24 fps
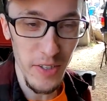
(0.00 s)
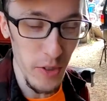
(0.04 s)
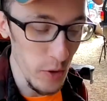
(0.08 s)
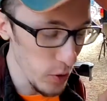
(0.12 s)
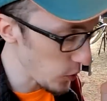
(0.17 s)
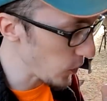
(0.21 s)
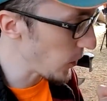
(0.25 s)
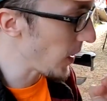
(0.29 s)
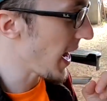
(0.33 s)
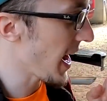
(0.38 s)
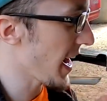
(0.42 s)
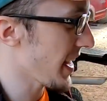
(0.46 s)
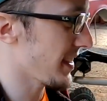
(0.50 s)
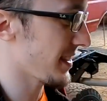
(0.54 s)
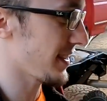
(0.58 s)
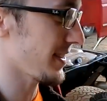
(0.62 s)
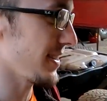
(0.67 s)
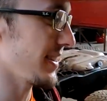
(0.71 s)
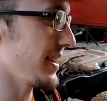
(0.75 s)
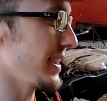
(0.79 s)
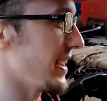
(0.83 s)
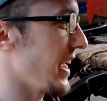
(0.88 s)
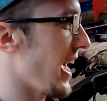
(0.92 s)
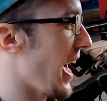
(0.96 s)
You
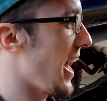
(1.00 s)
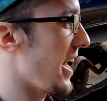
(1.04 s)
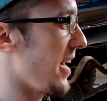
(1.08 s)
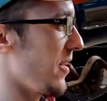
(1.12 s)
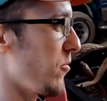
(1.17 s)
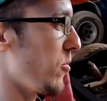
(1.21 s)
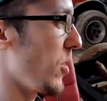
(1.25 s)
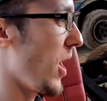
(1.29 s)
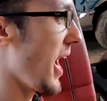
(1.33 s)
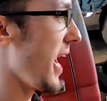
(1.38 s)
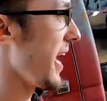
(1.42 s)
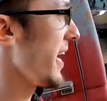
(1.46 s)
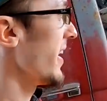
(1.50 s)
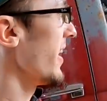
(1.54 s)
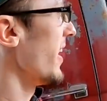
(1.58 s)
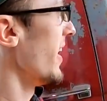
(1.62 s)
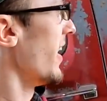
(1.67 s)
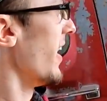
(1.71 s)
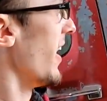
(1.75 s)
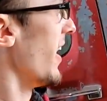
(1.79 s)
actually got it right.